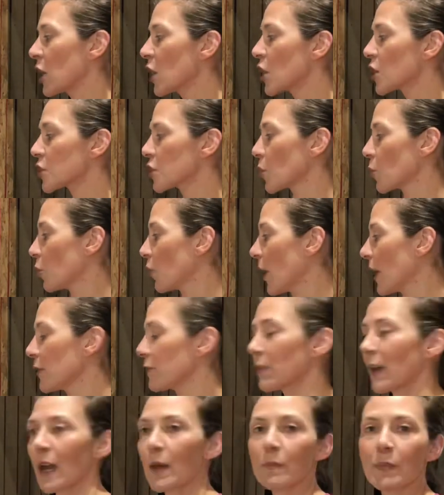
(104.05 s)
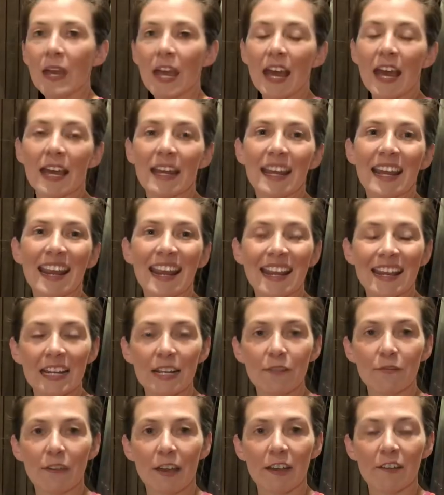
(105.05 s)
So 1 rep at
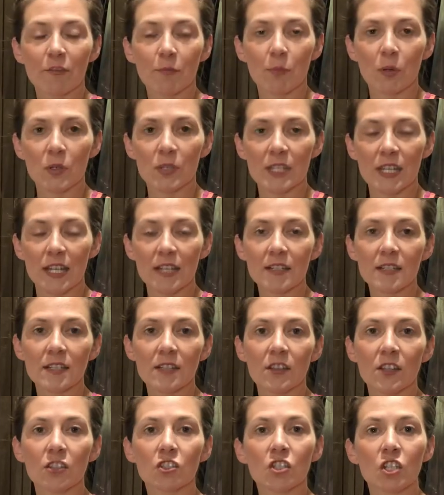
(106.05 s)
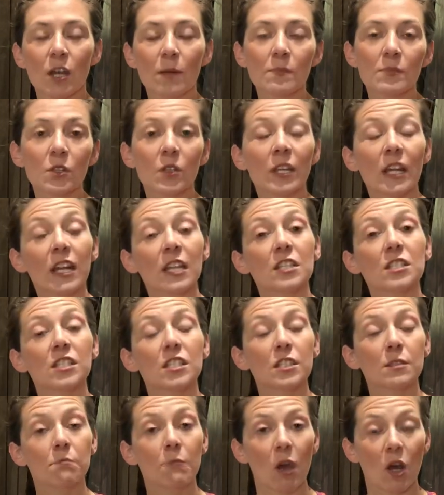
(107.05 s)
85%, the jumps are getting
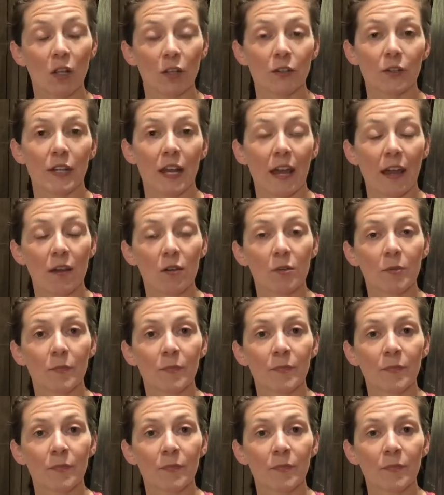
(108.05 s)
smaller now.